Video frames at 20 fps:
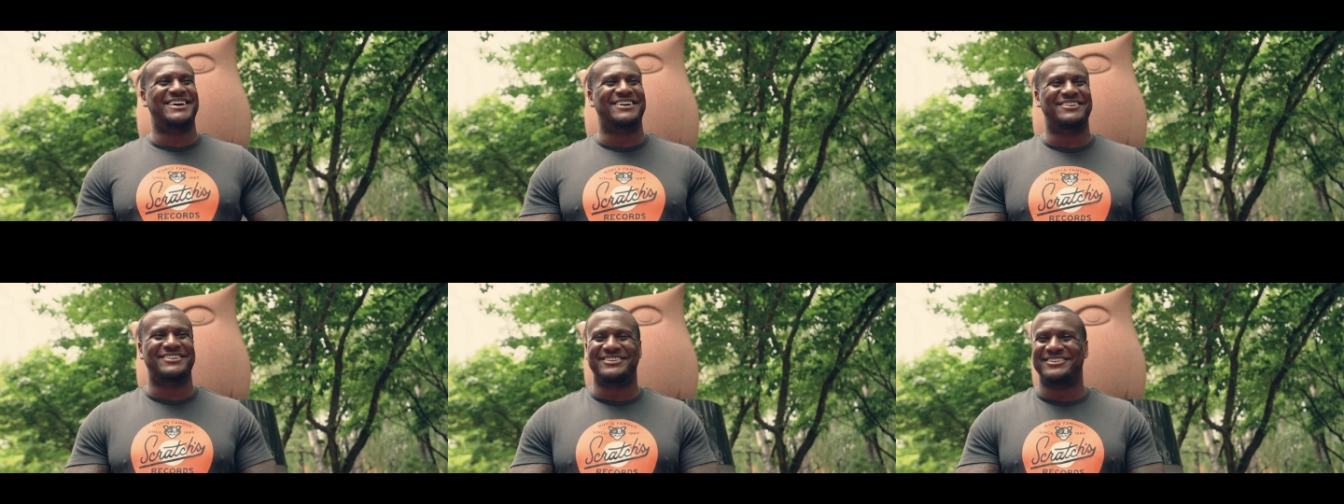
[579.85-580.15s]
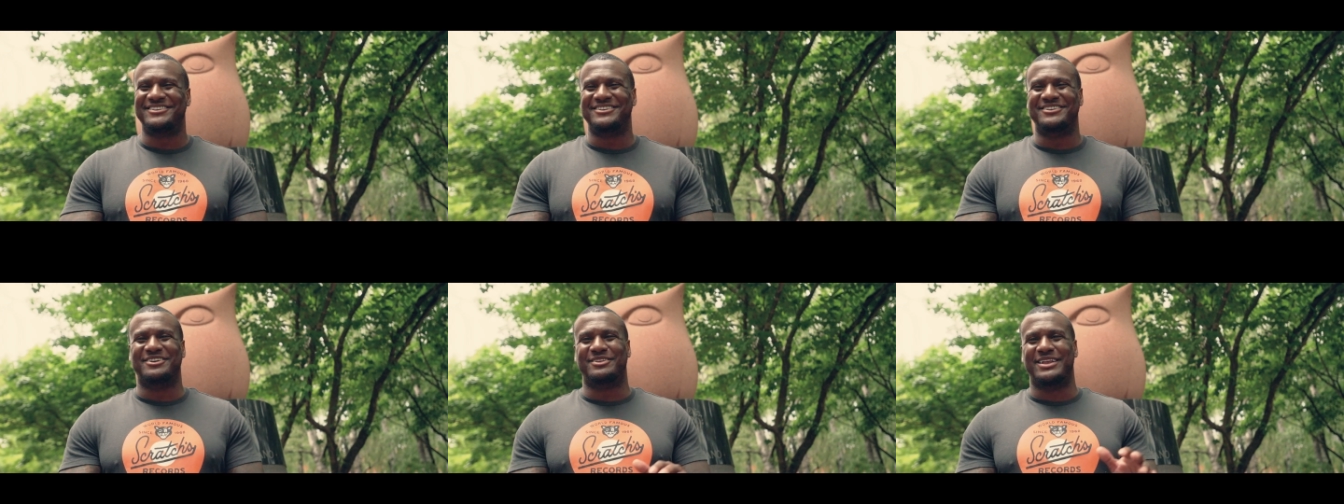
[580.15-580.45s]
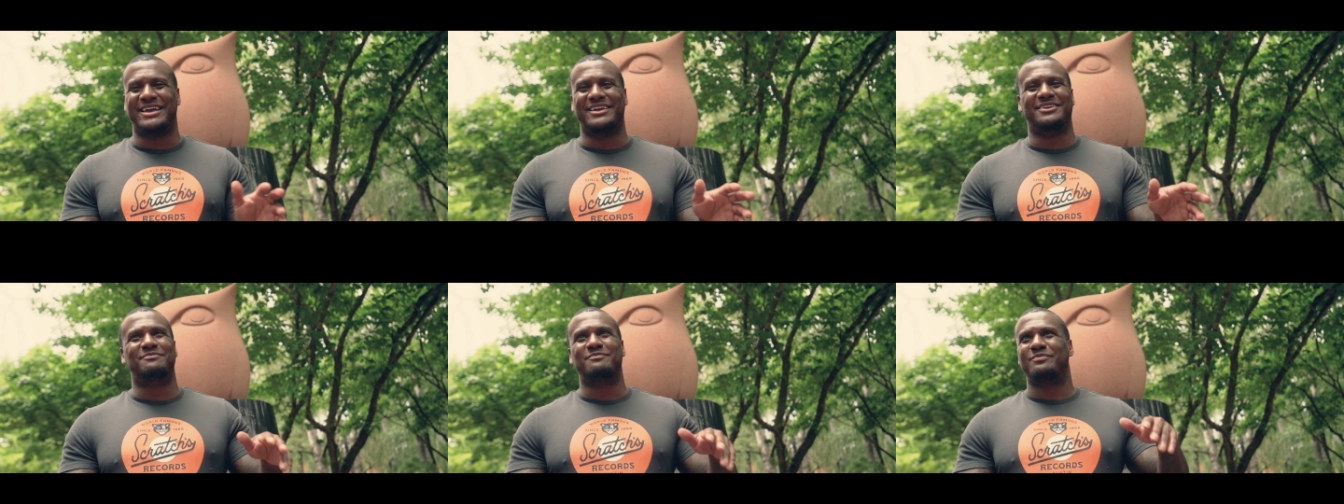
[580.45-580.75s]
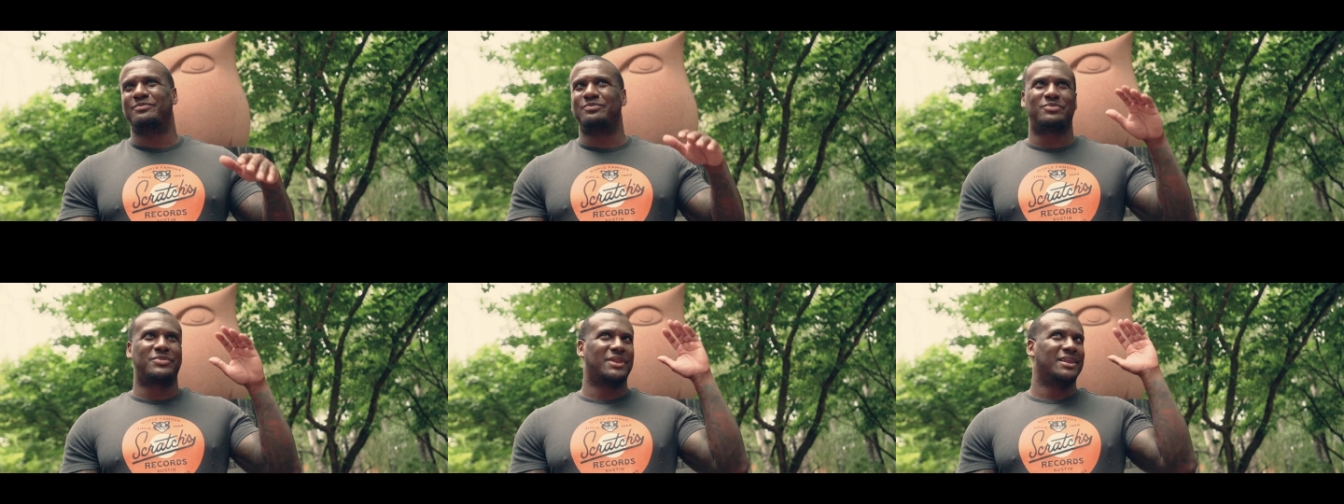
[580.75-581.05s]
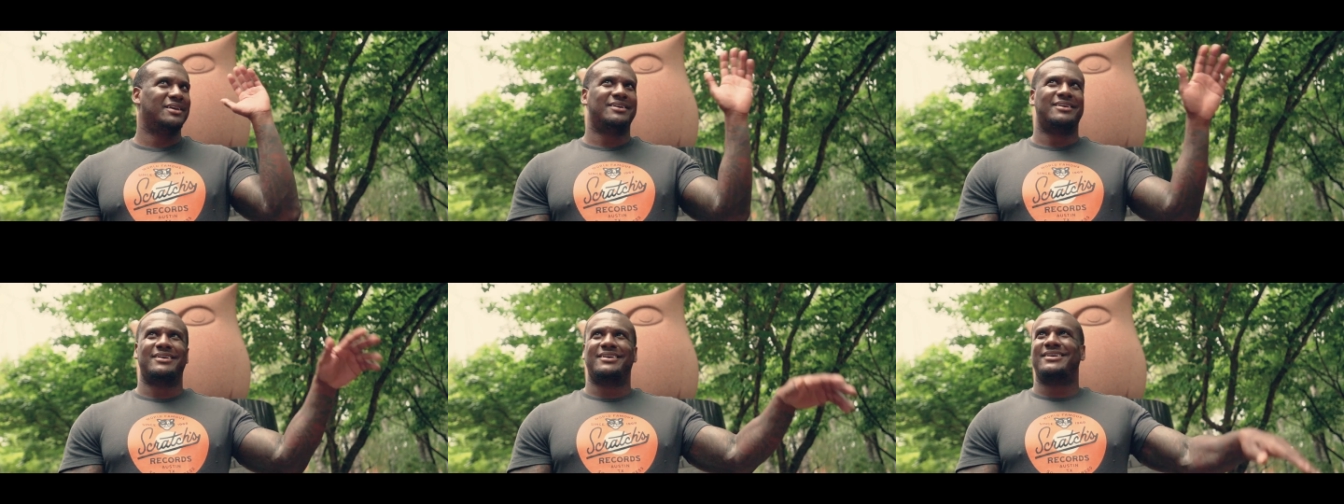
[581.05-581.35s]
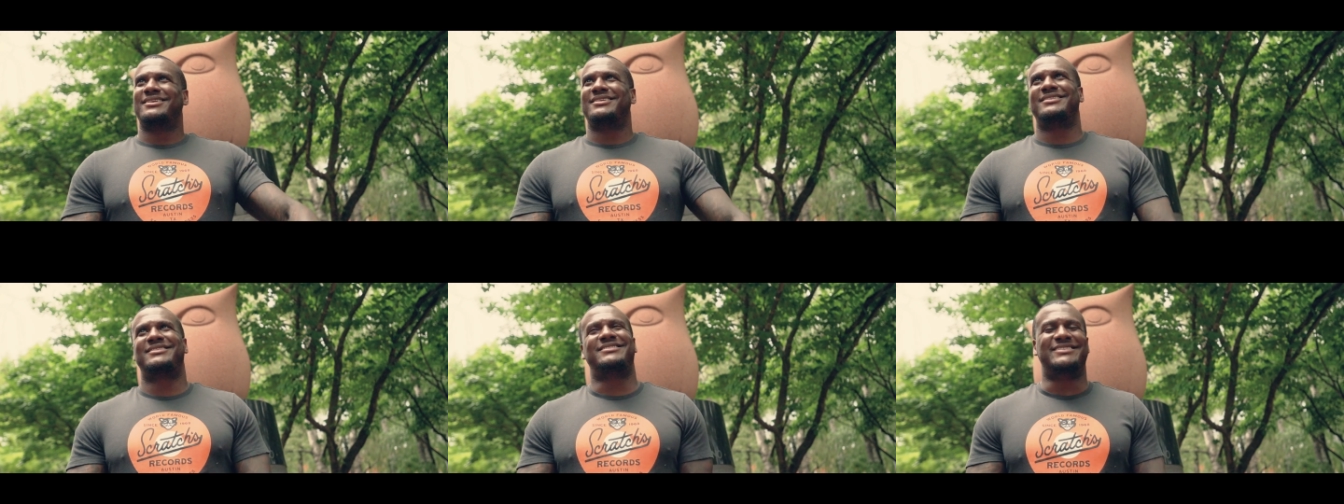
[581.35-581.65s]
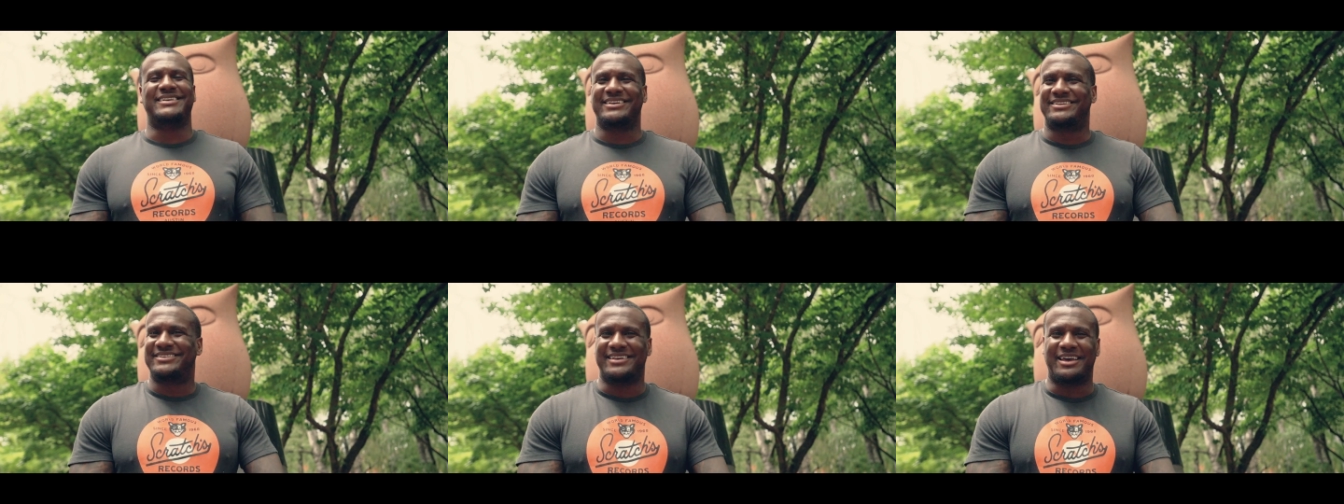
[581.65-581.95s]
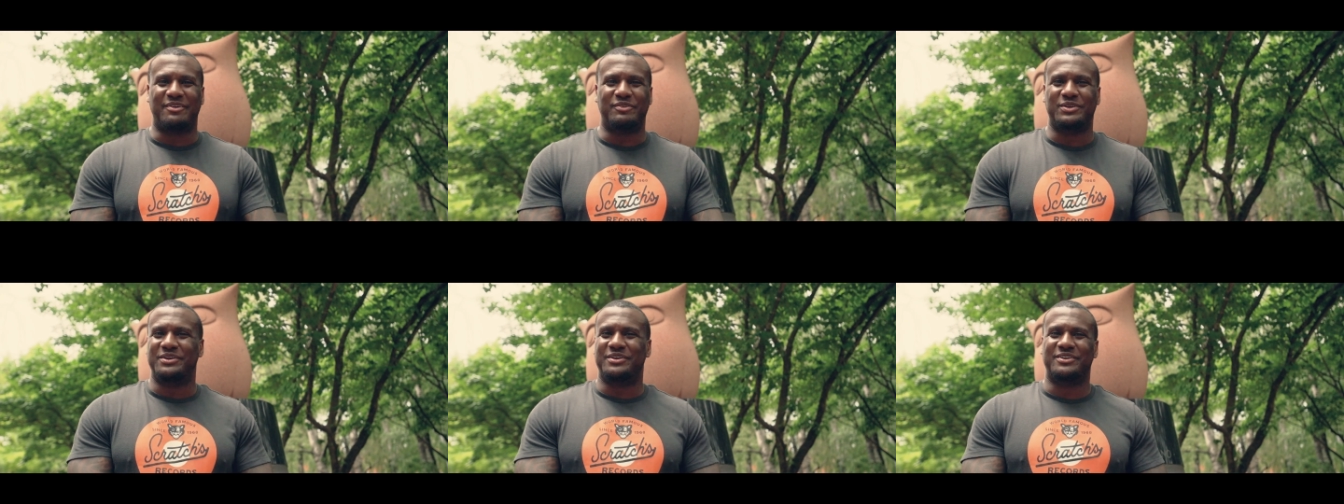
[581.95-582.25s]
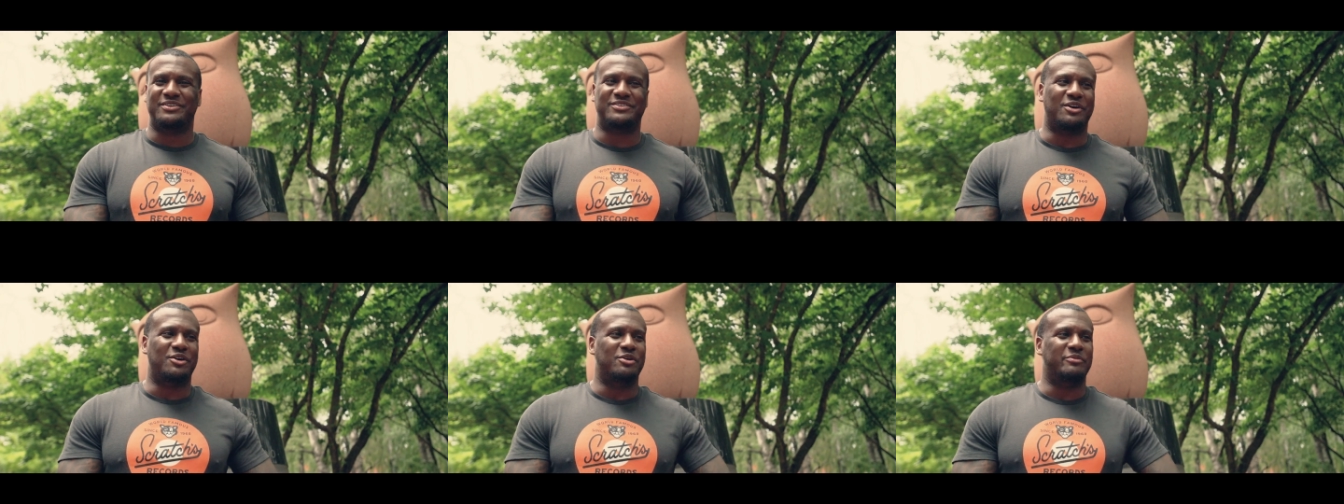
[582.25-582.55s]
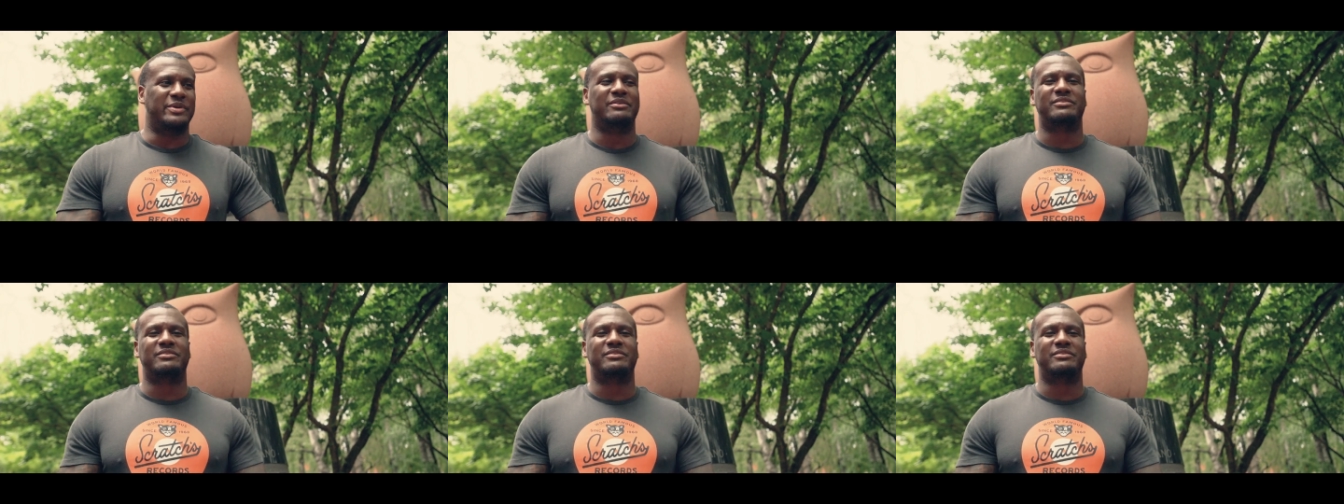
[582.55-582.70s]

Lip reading: I was, you know, like 6, 7 years old.